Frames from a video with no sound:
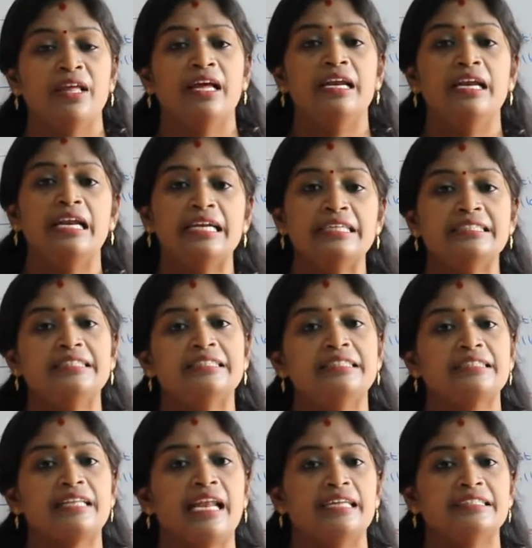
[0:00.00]

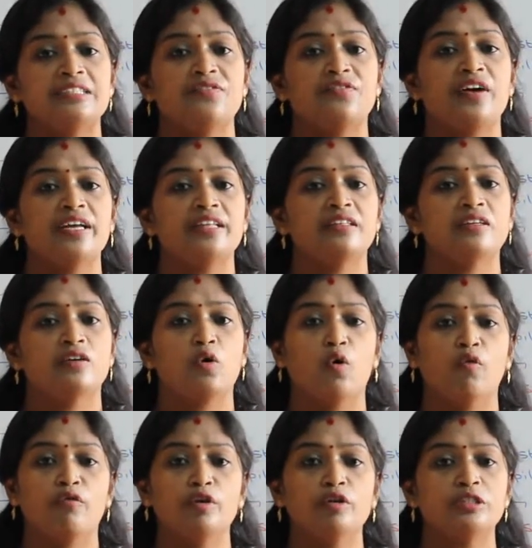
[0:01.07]
Let's classify the
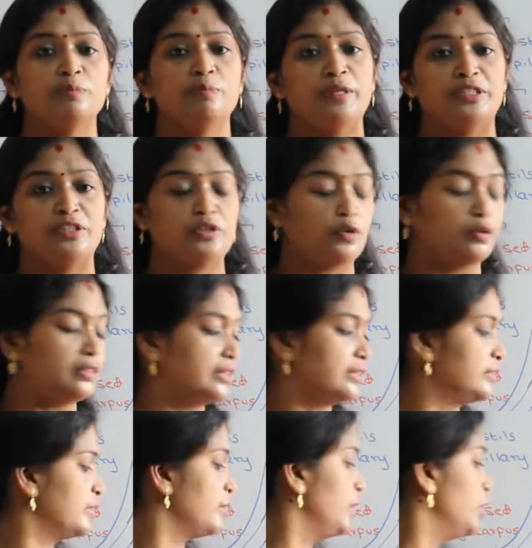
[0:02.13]
ovules based on
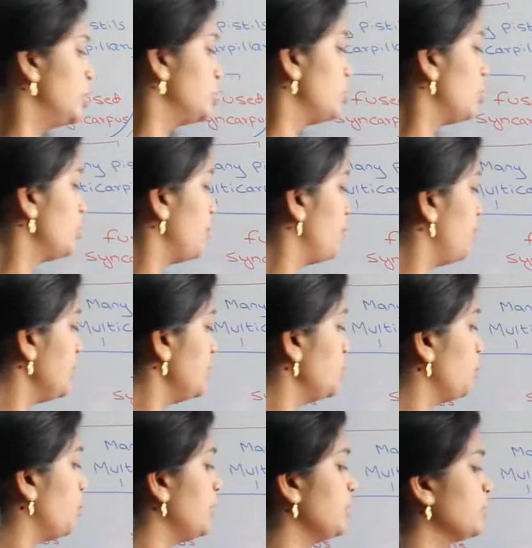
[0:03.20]
this. So the
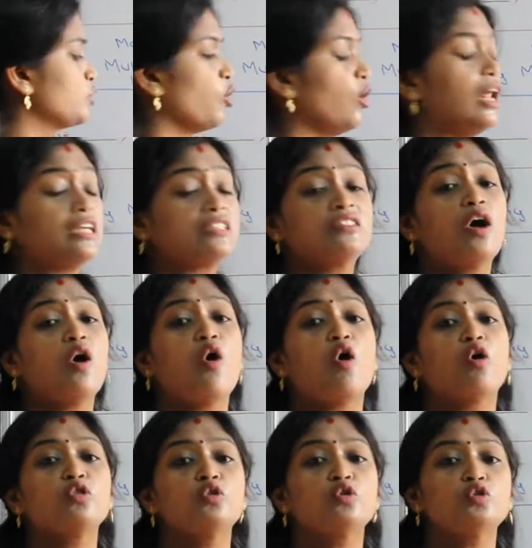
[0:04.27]
first one is called as the
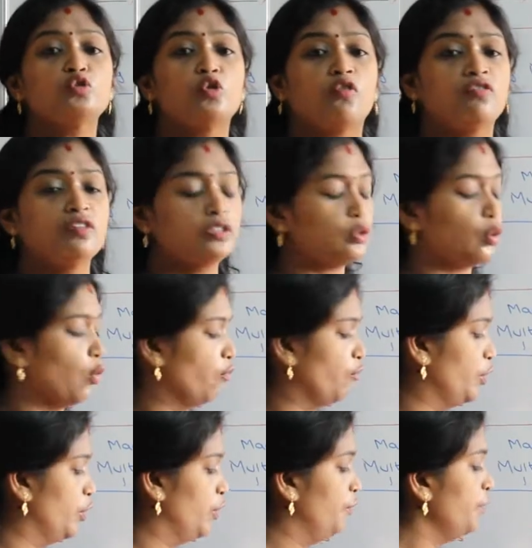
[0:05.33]
orthotrophous
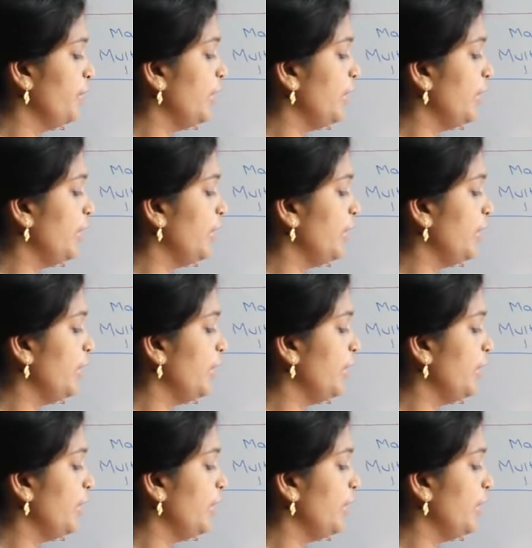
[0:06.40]
ovule.